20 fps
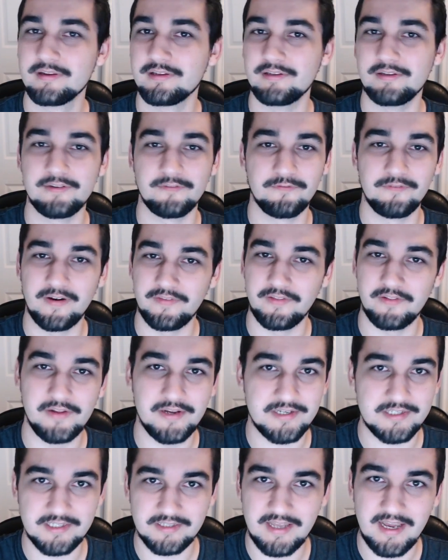You can find the
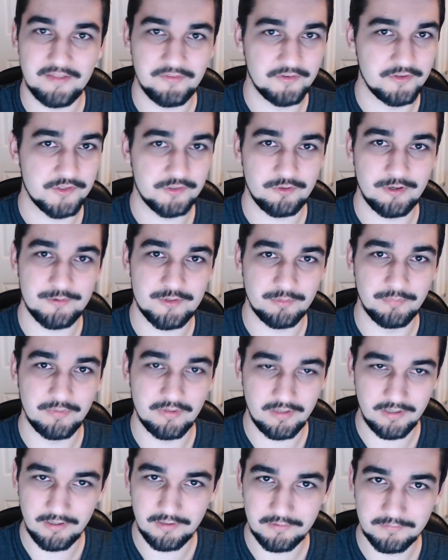links to that in the description
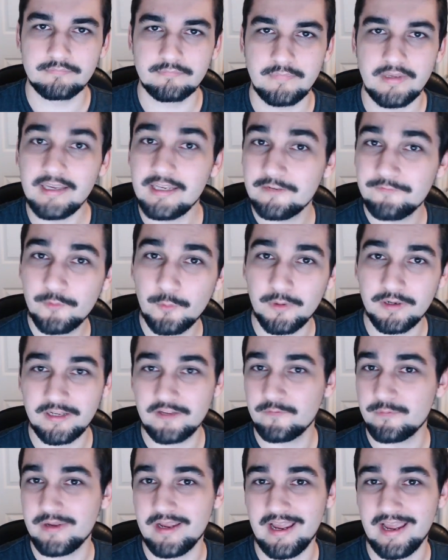below. And if you want to
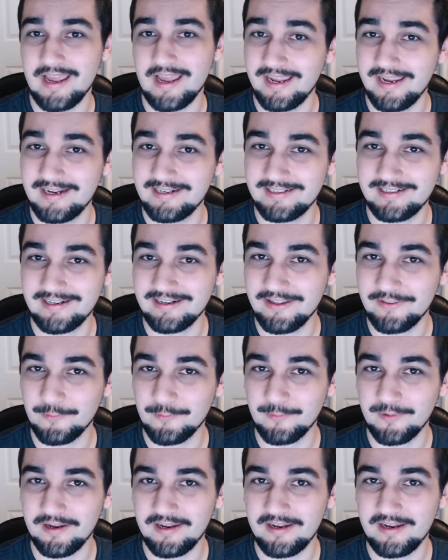give me a hand in another
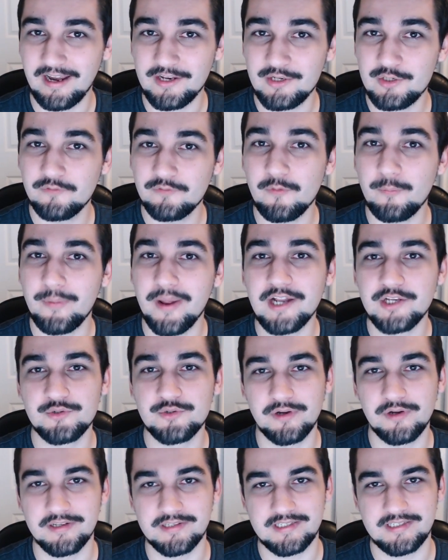way, I do have a
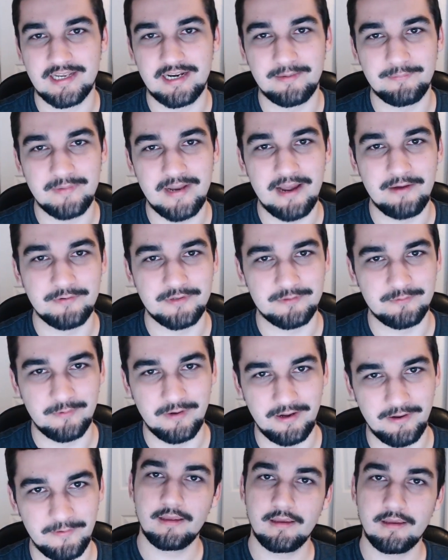Patreon set up now as
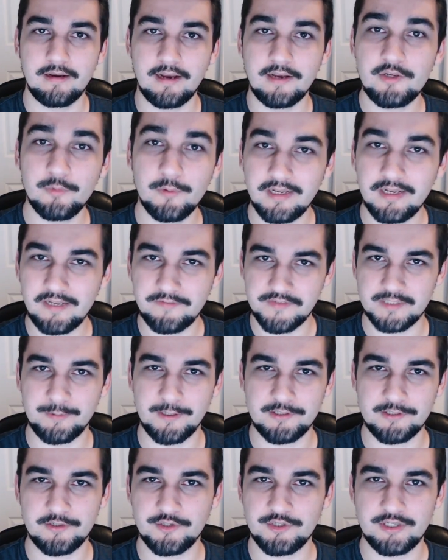well. And I do want to give a
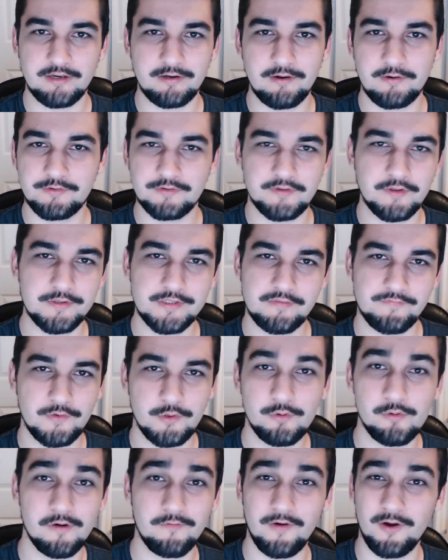special shout out to those of
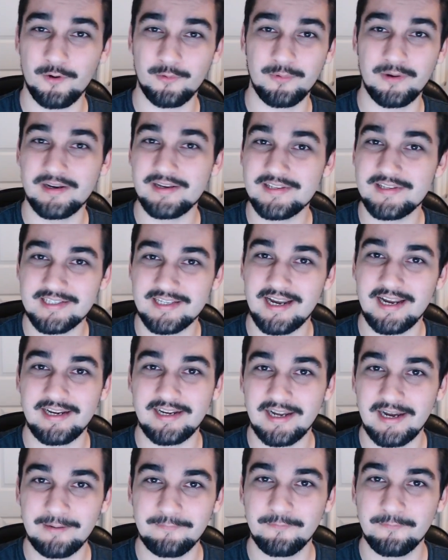you who have already
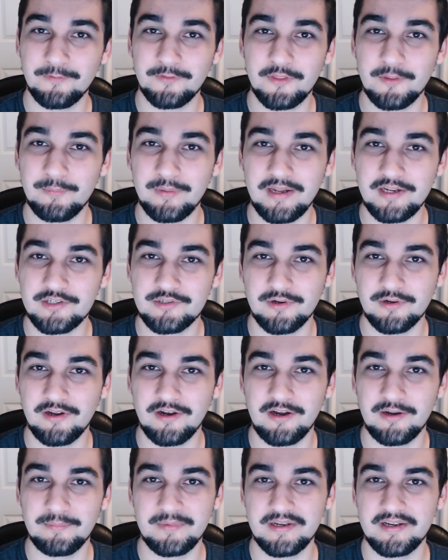signed up with the
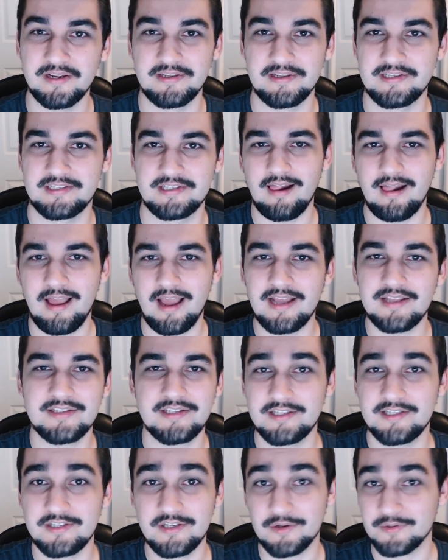Patreon because as
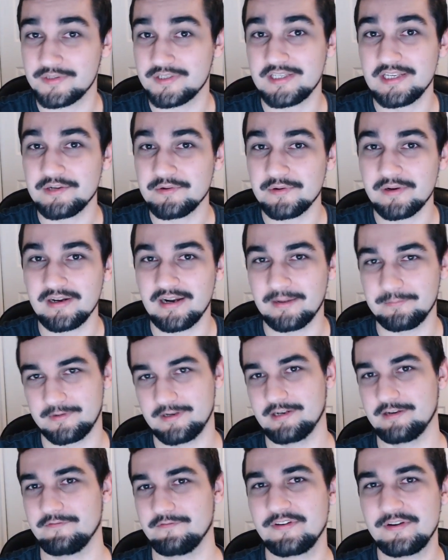is no secret, I'm
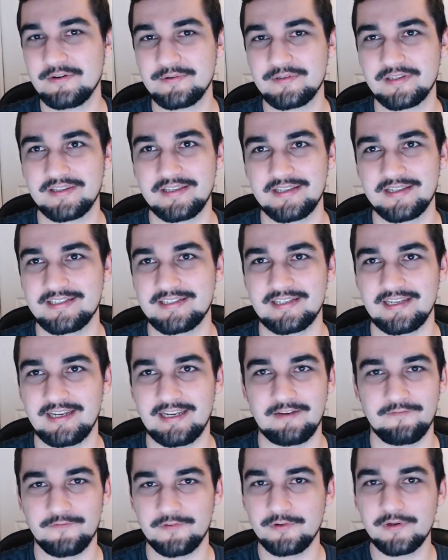kind of new to this
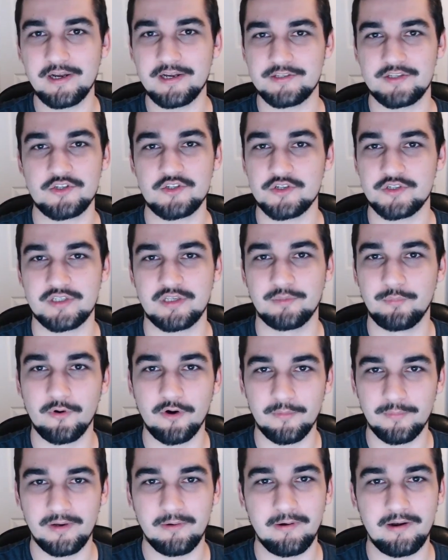and for you guys to just
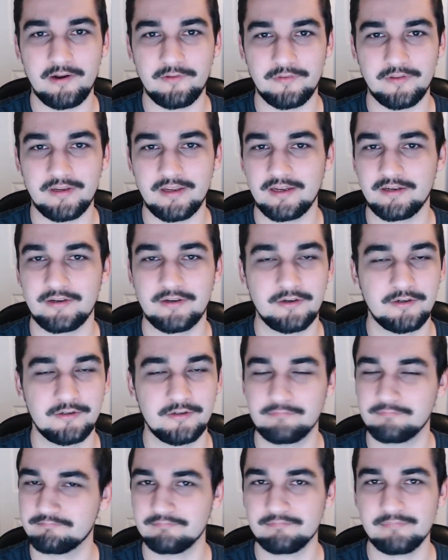support me right at the
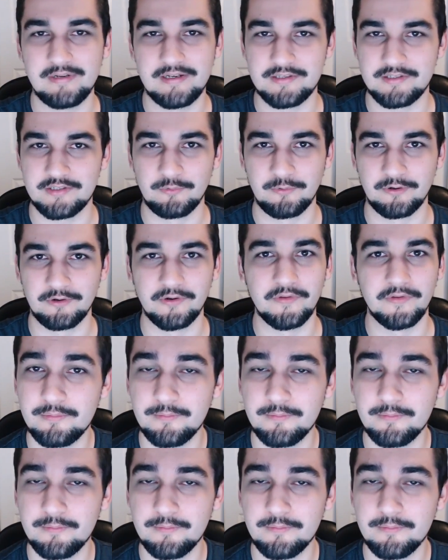get-go means the world.